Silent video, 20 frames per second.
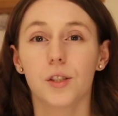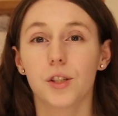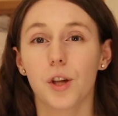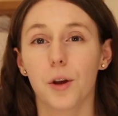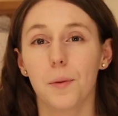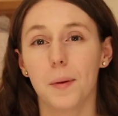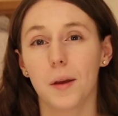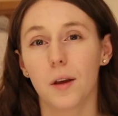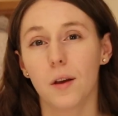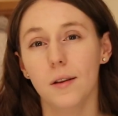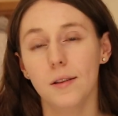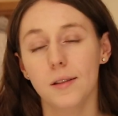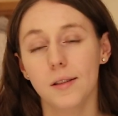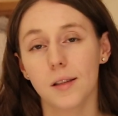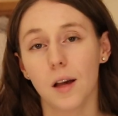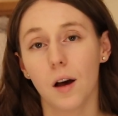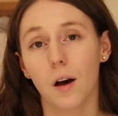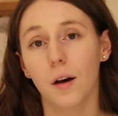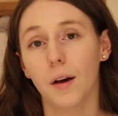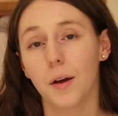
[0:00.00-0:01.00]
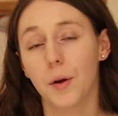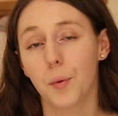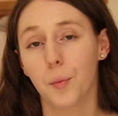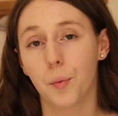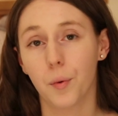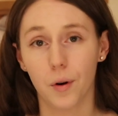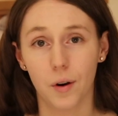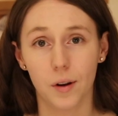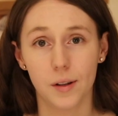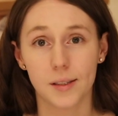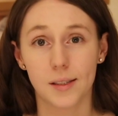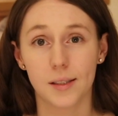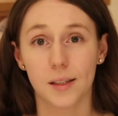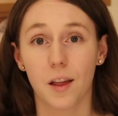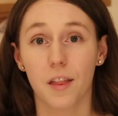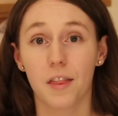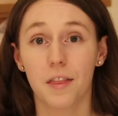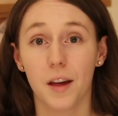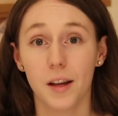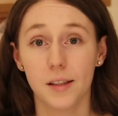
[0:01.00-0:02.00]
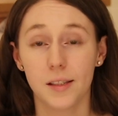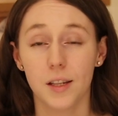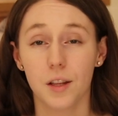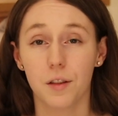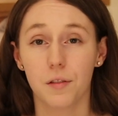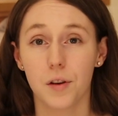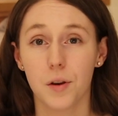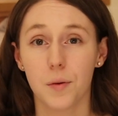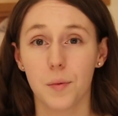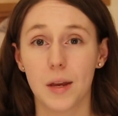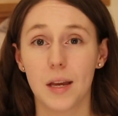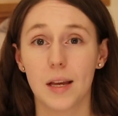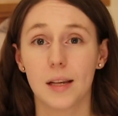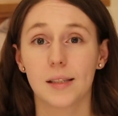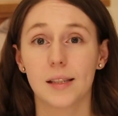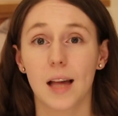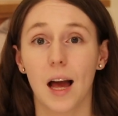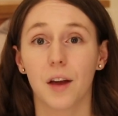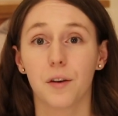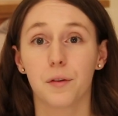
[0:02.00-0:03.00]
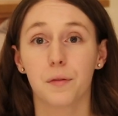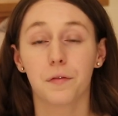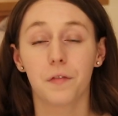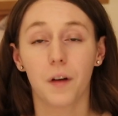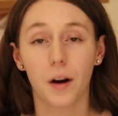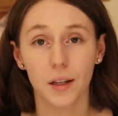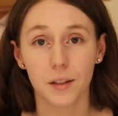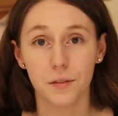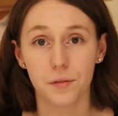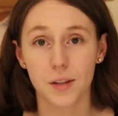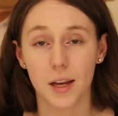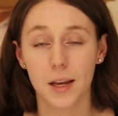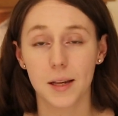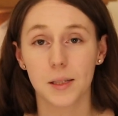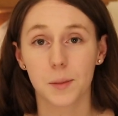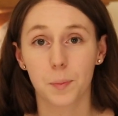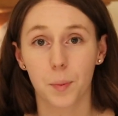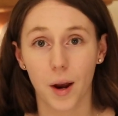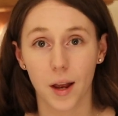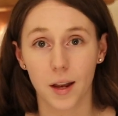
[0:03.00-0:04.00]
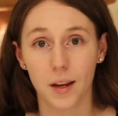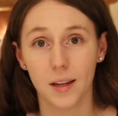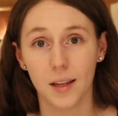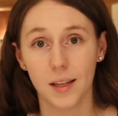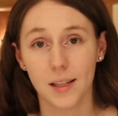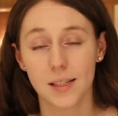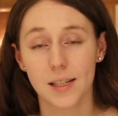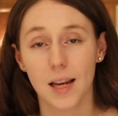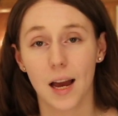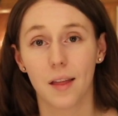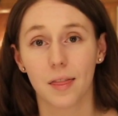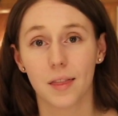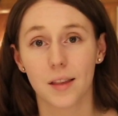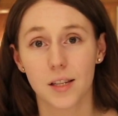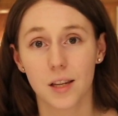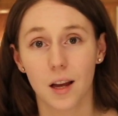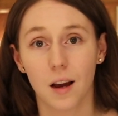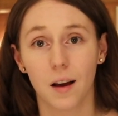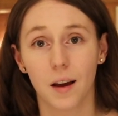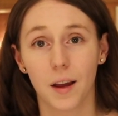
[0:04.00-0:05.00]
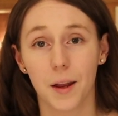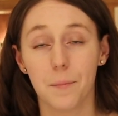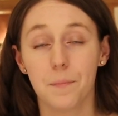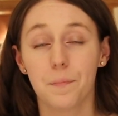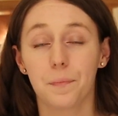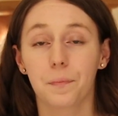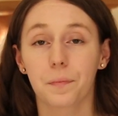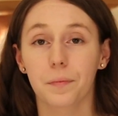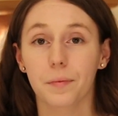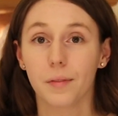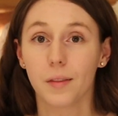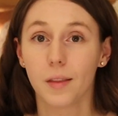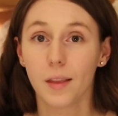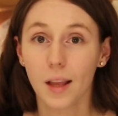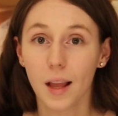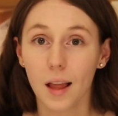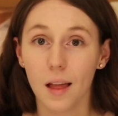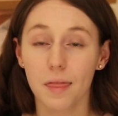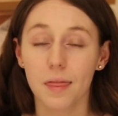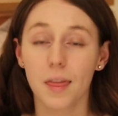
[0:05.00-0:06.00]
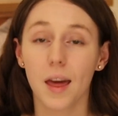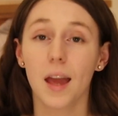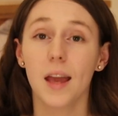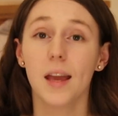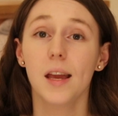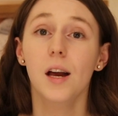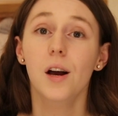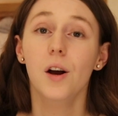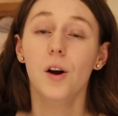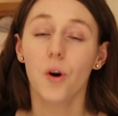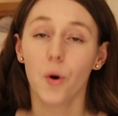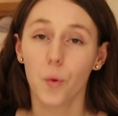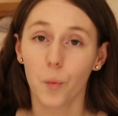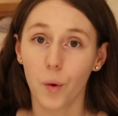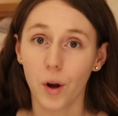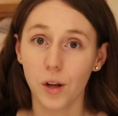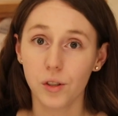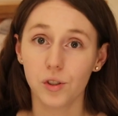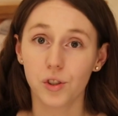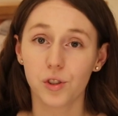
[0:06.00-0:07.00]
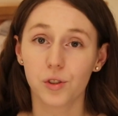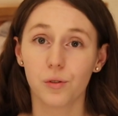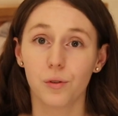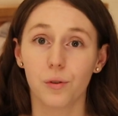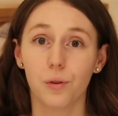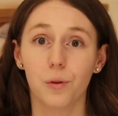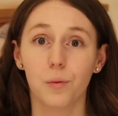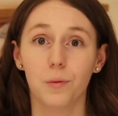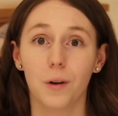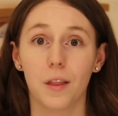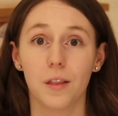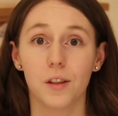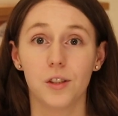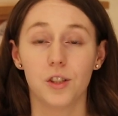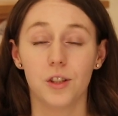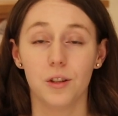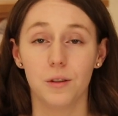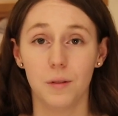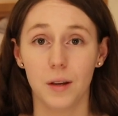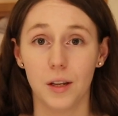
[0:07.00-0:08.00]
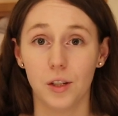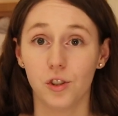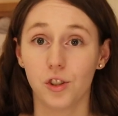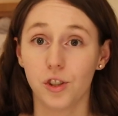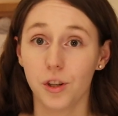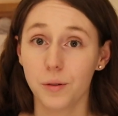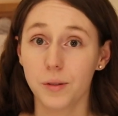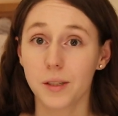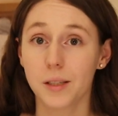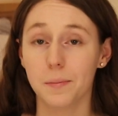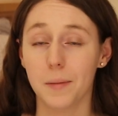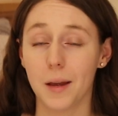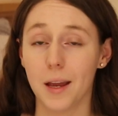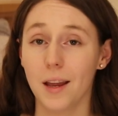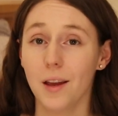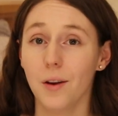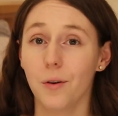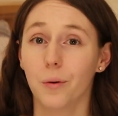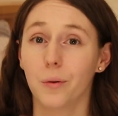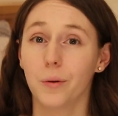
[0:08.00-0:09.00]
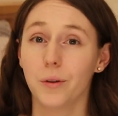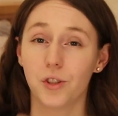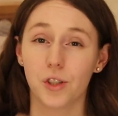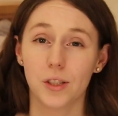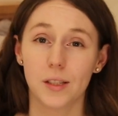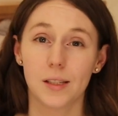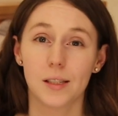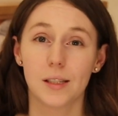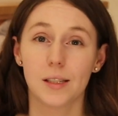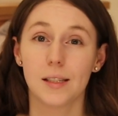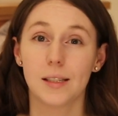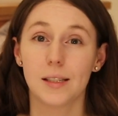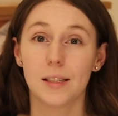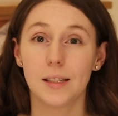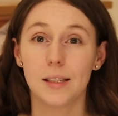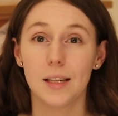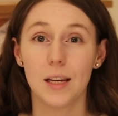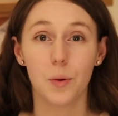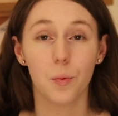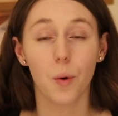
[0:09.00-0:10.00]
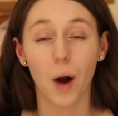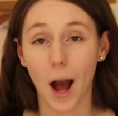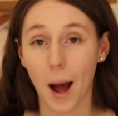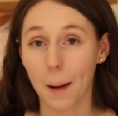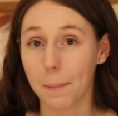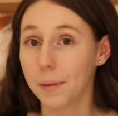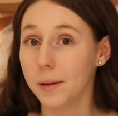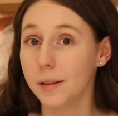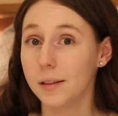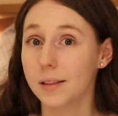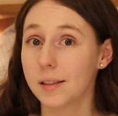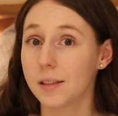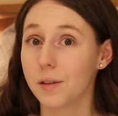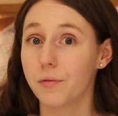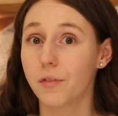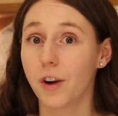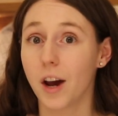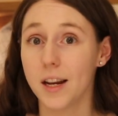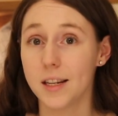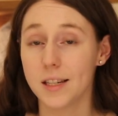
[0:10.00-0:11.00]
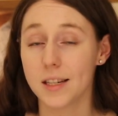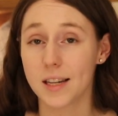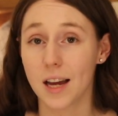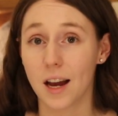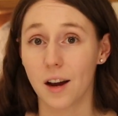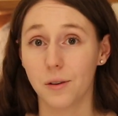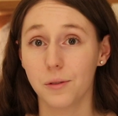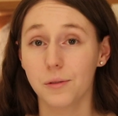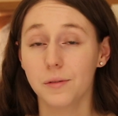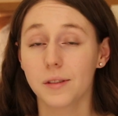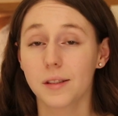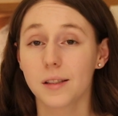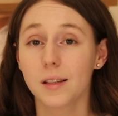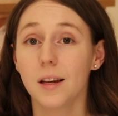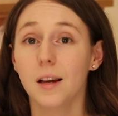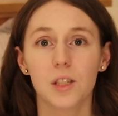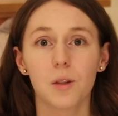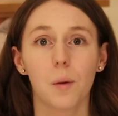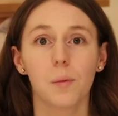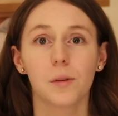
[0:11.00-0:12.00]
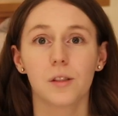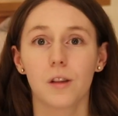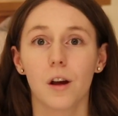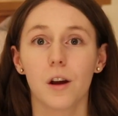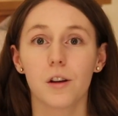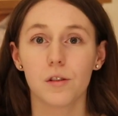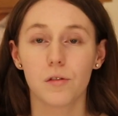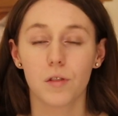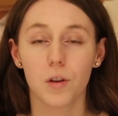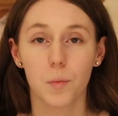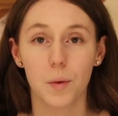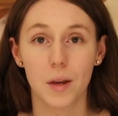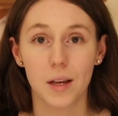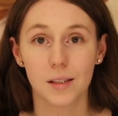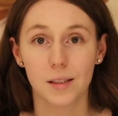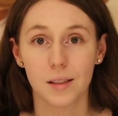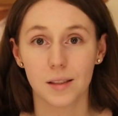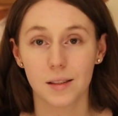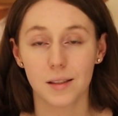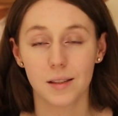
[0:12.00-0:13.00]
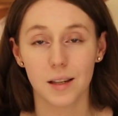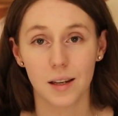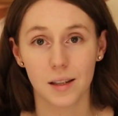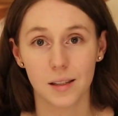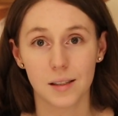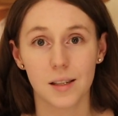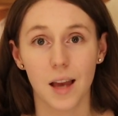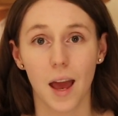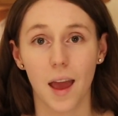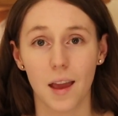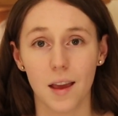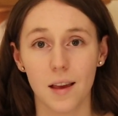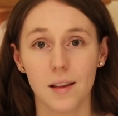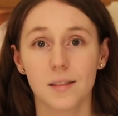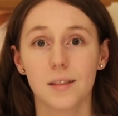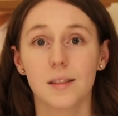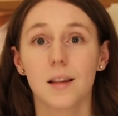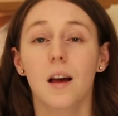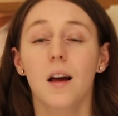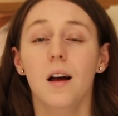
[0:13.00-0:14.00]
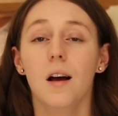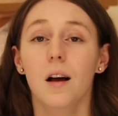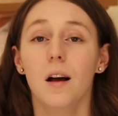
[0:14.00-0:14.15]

So because I was 33 weeks and five days pregnant at the time, they weren't sure whether to induce me or just see what happens and ride it out. So I was 33 weeks and six days.